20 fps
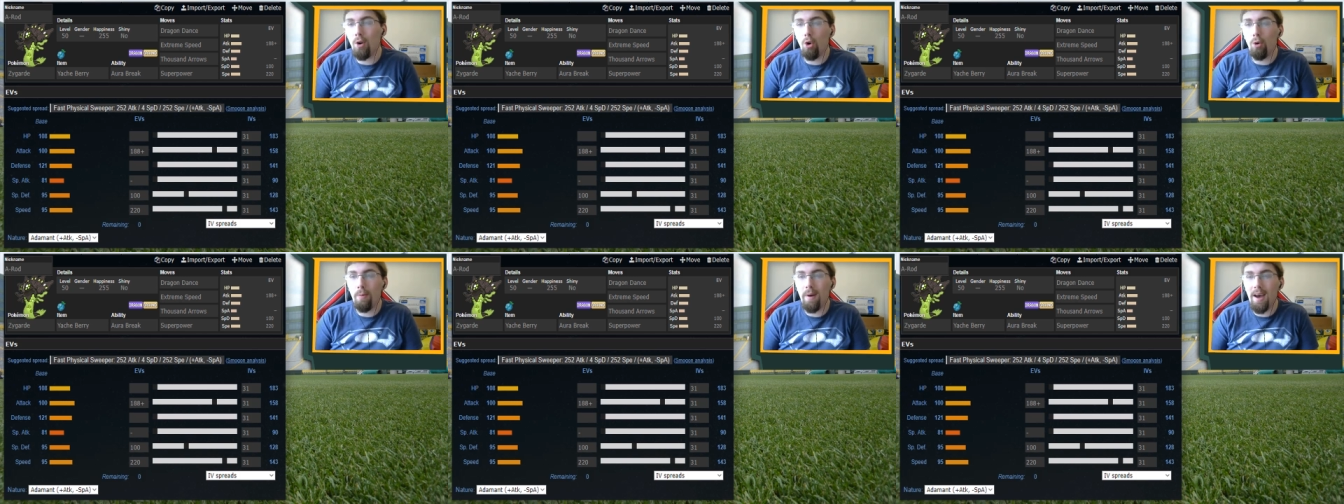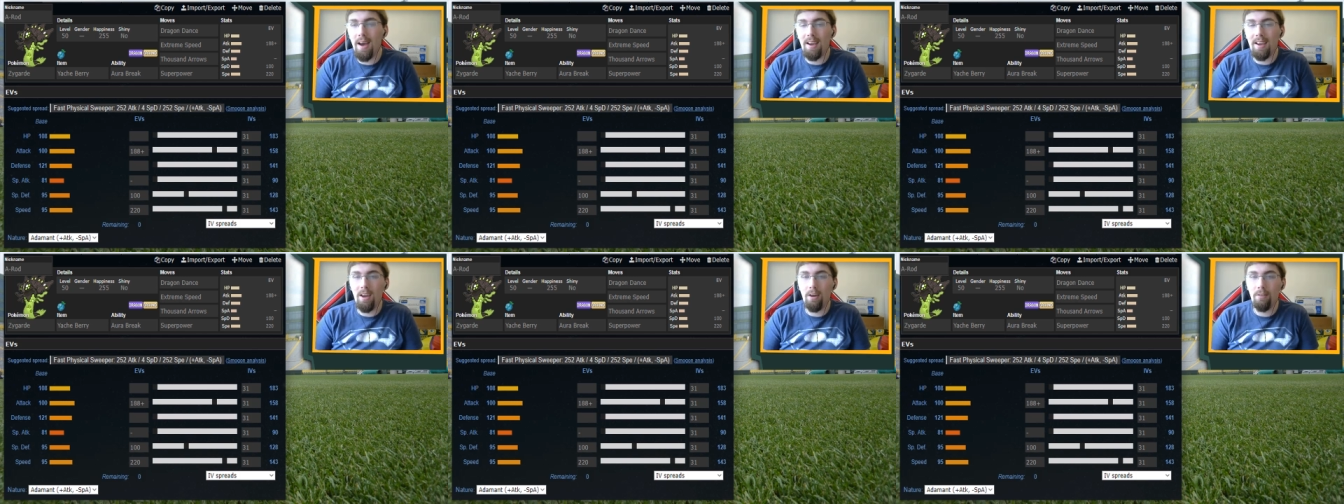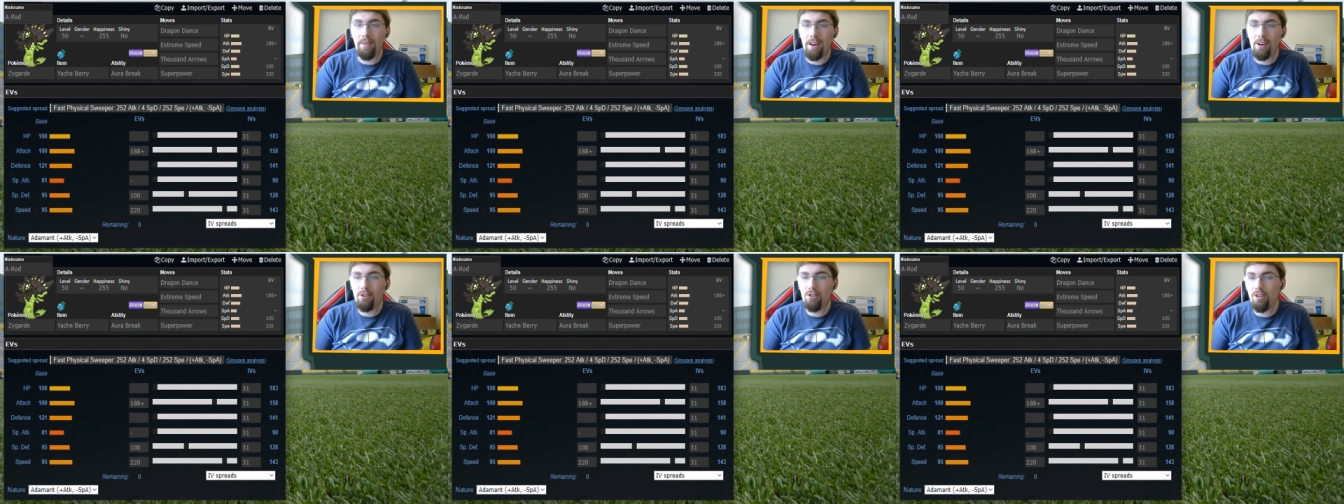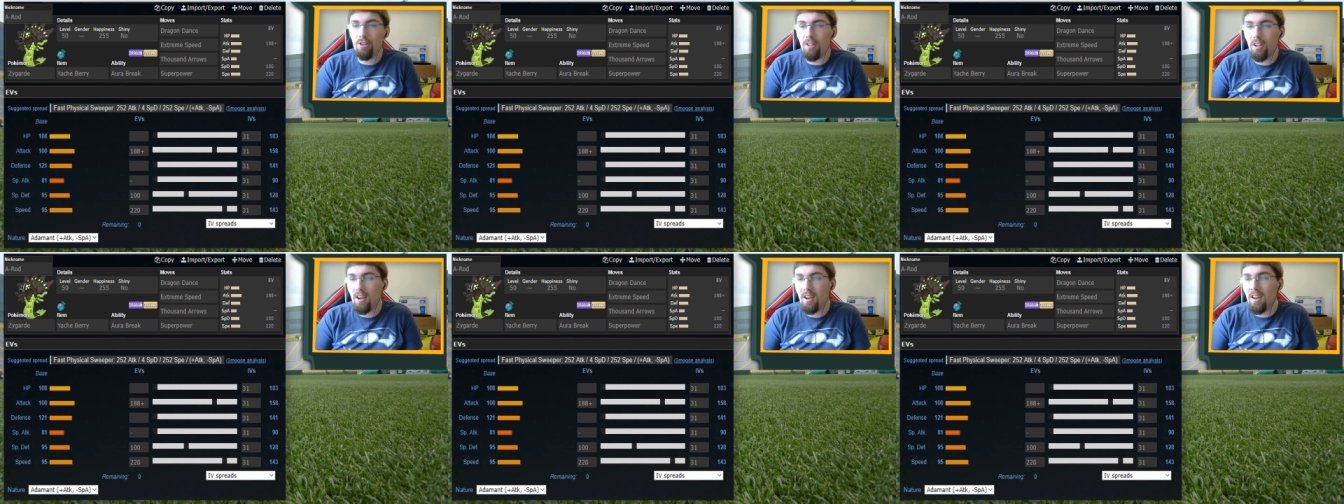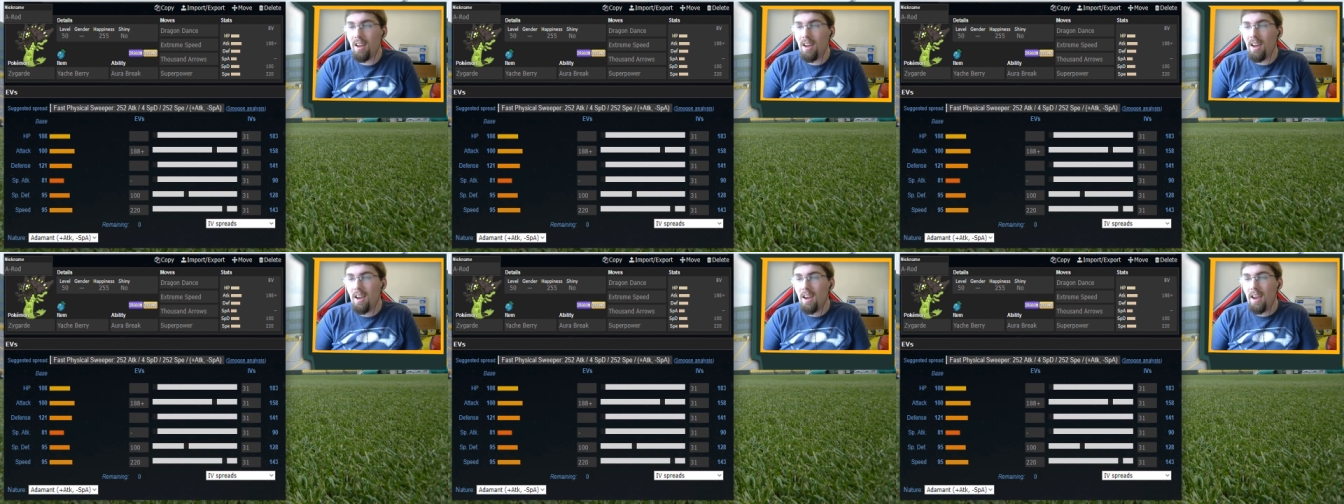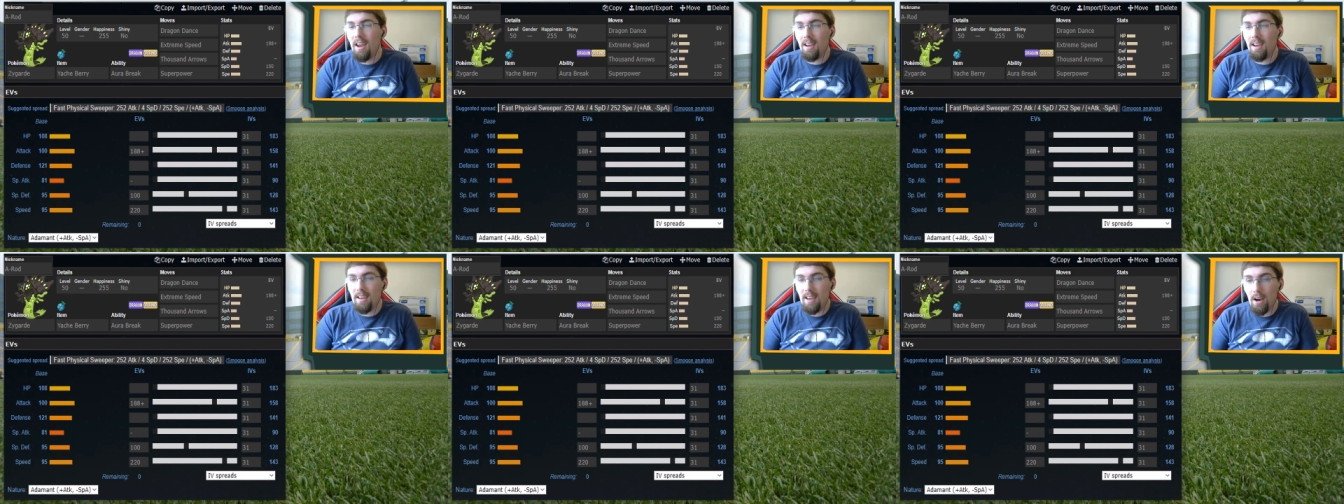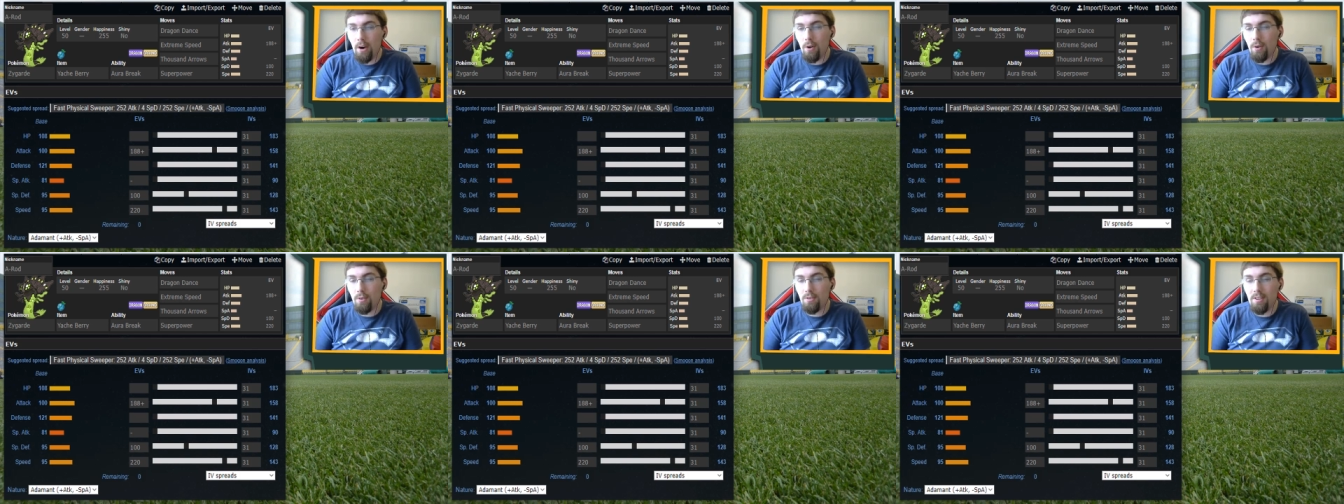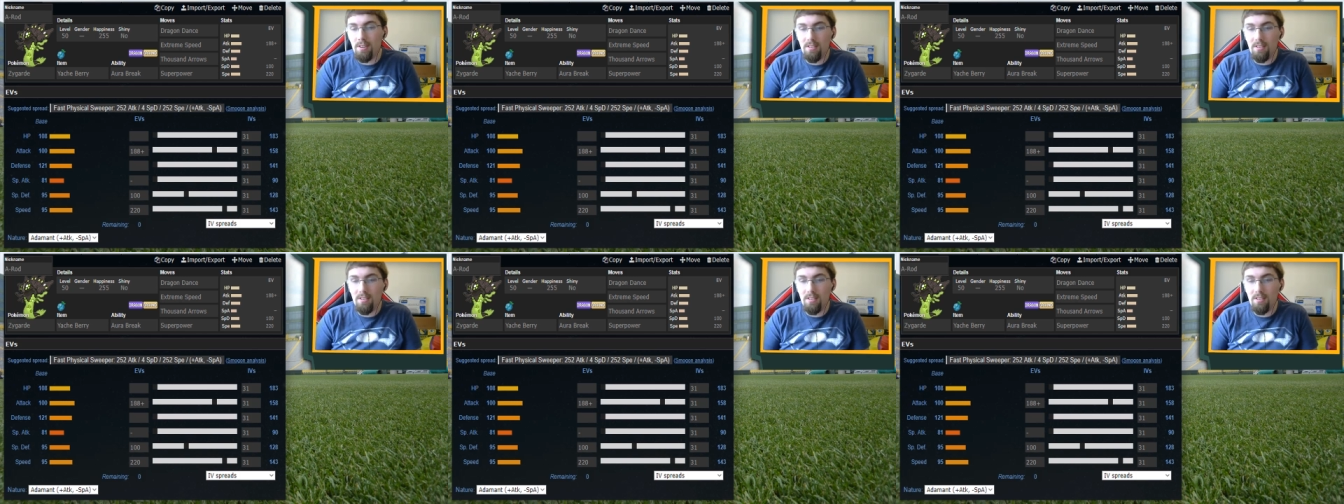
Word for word: Golbat, Galvantula, and Gyarados.